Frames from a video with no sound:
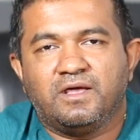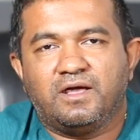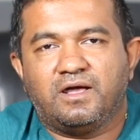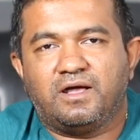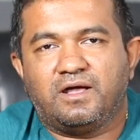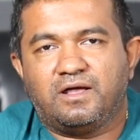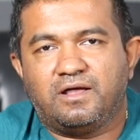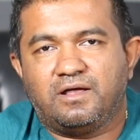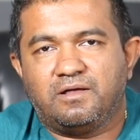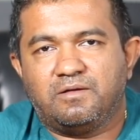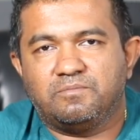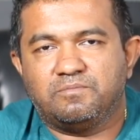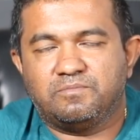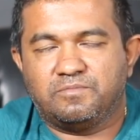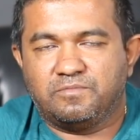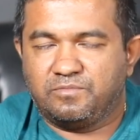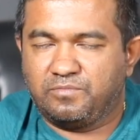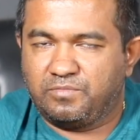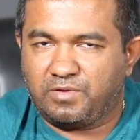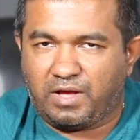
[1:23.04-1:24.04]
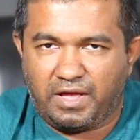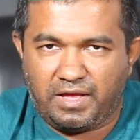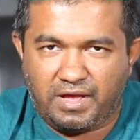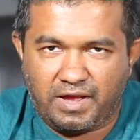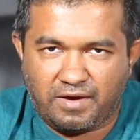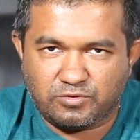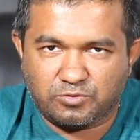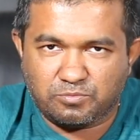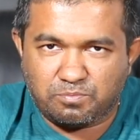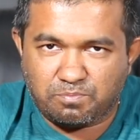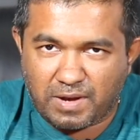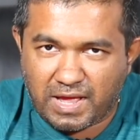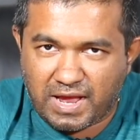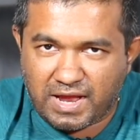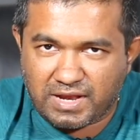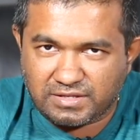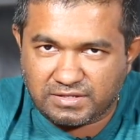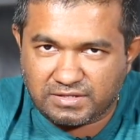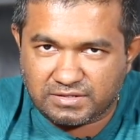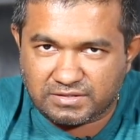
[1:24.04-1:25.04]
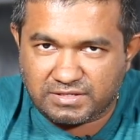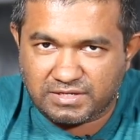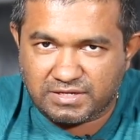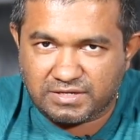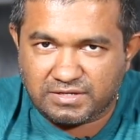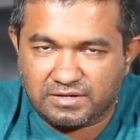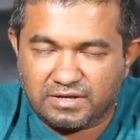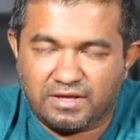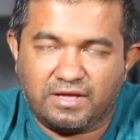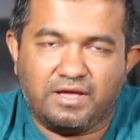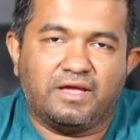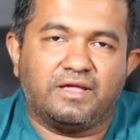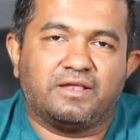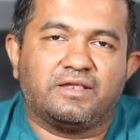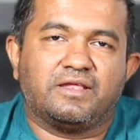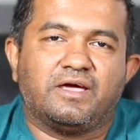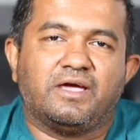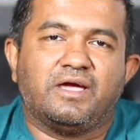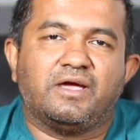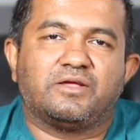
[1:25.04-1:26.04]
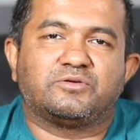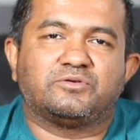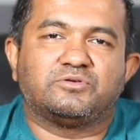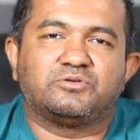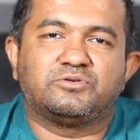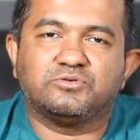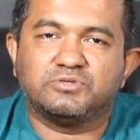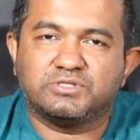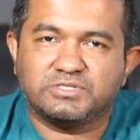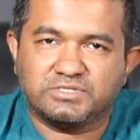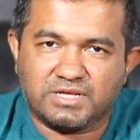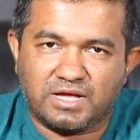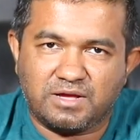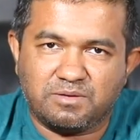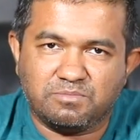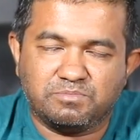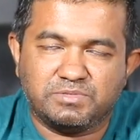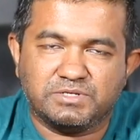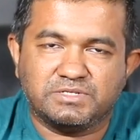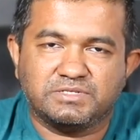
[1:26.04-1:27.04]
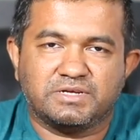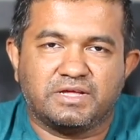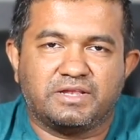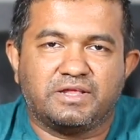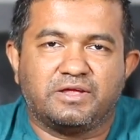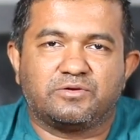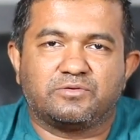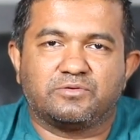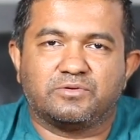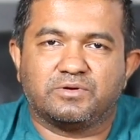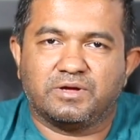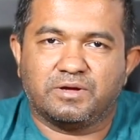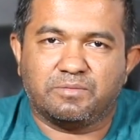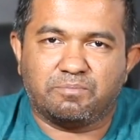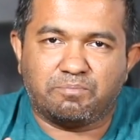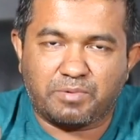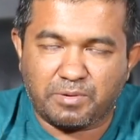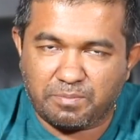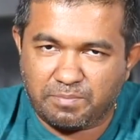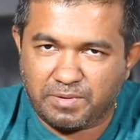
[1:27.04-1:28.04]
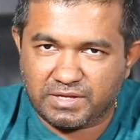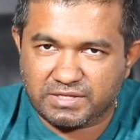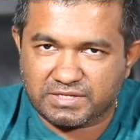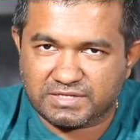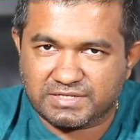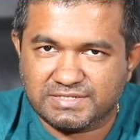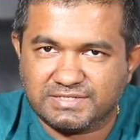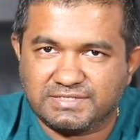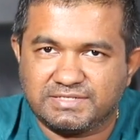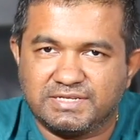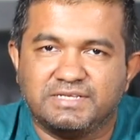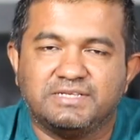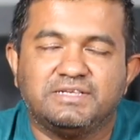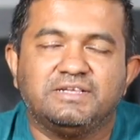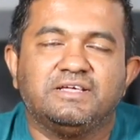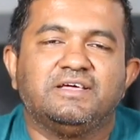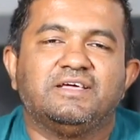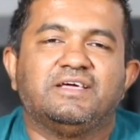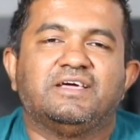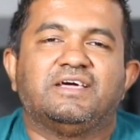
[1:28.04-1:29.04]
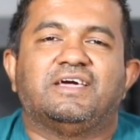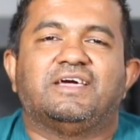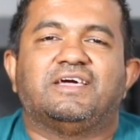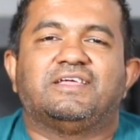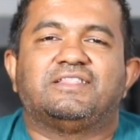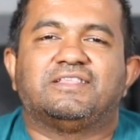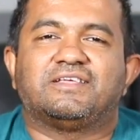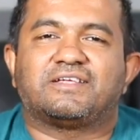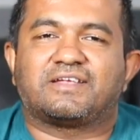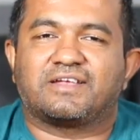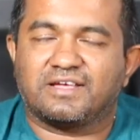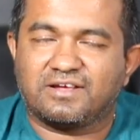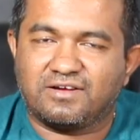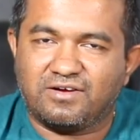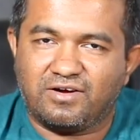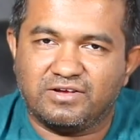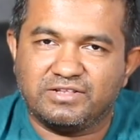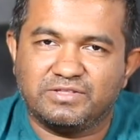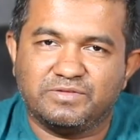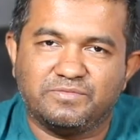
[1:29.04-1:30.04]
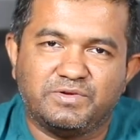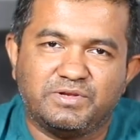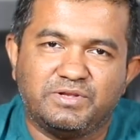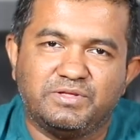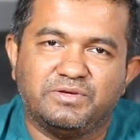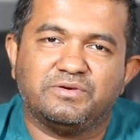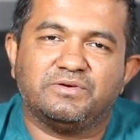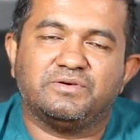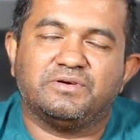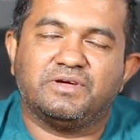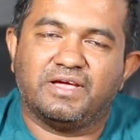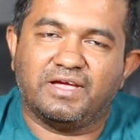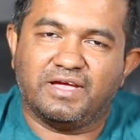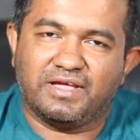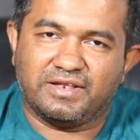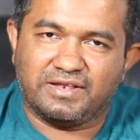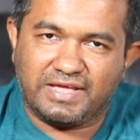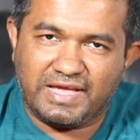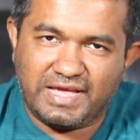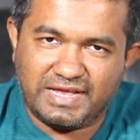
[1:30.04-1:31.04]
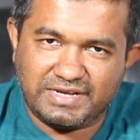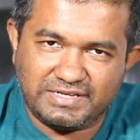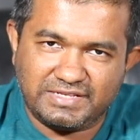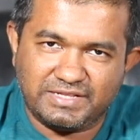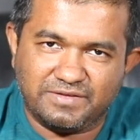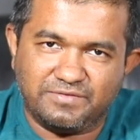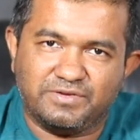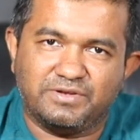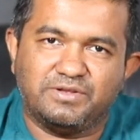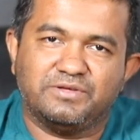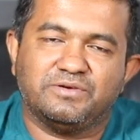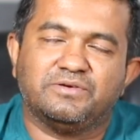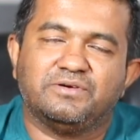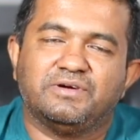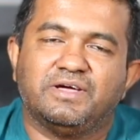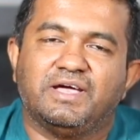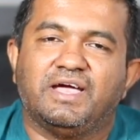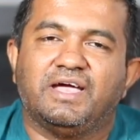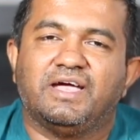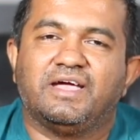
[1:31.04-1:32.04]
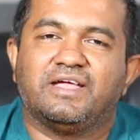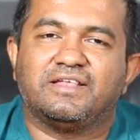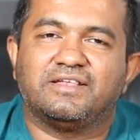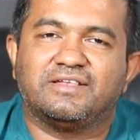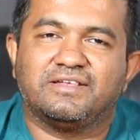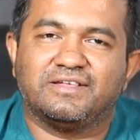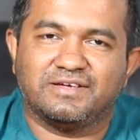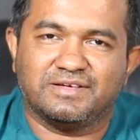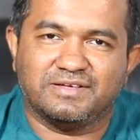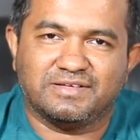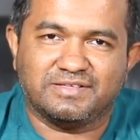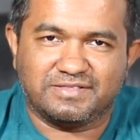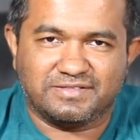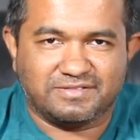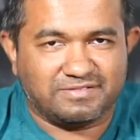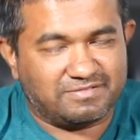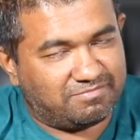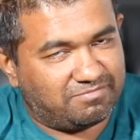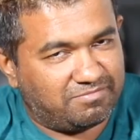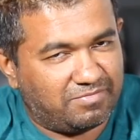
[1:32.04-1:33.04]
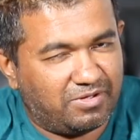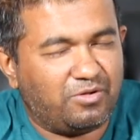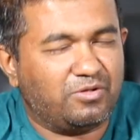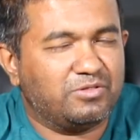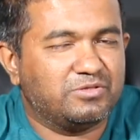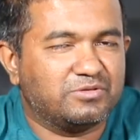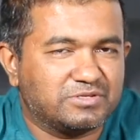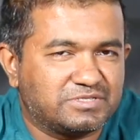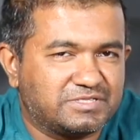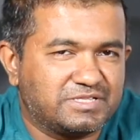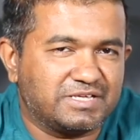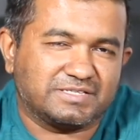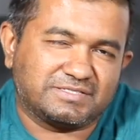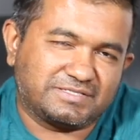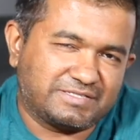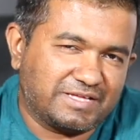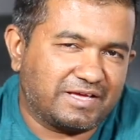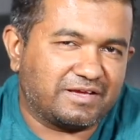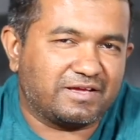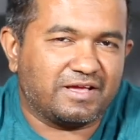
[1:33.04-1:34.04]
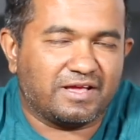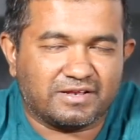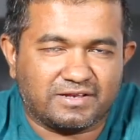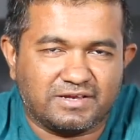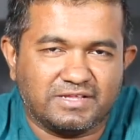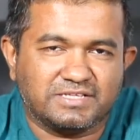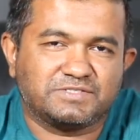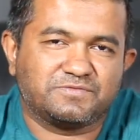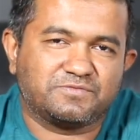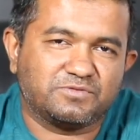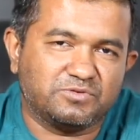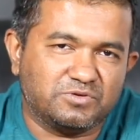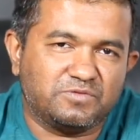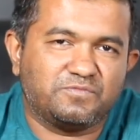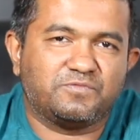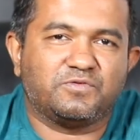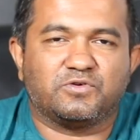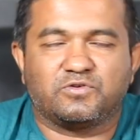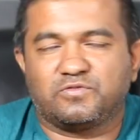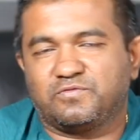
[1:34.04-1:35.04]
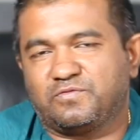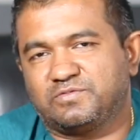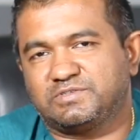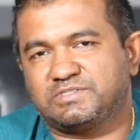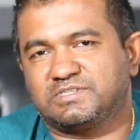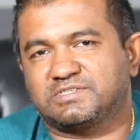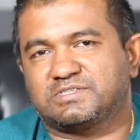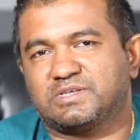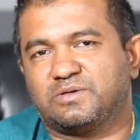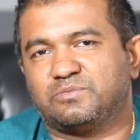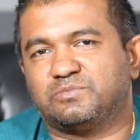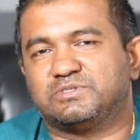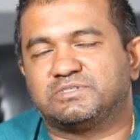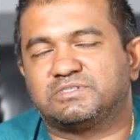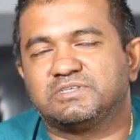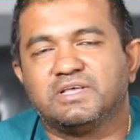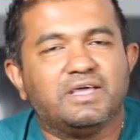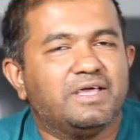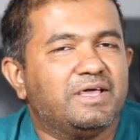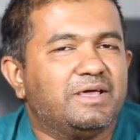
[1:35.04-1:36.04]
I have to plan the thing, and I had to do the samples, and had to prepare the content, and record the video, and edit the video, and all those things take at least good 4 to 6 hours.